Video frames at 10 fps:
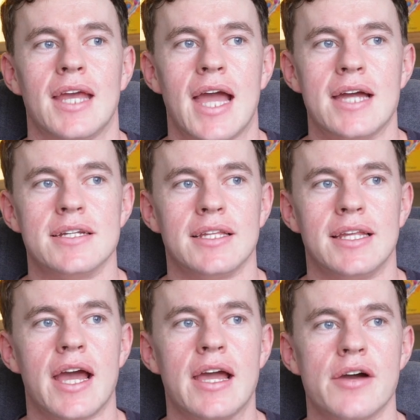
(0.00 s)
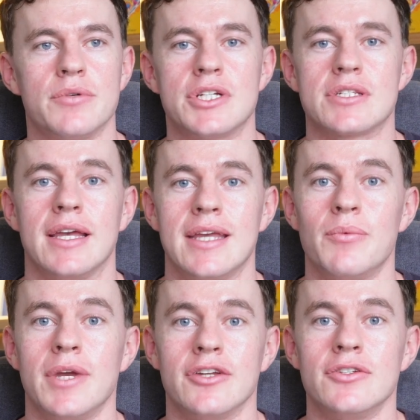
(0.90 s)
And the AI was just like, yeah,
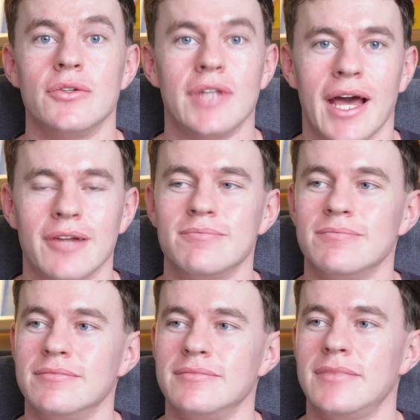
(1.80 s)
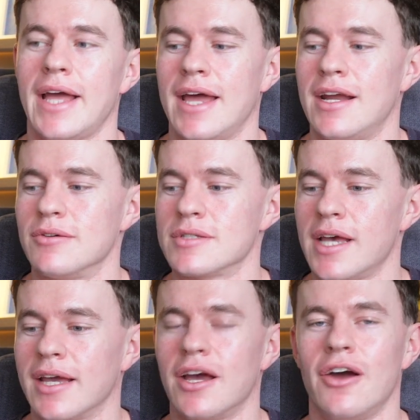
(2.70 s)
we can do that. And I was
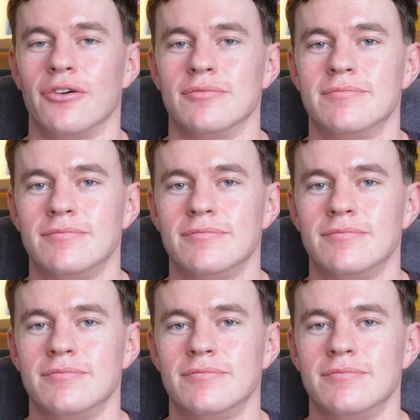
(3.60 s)
like, oh,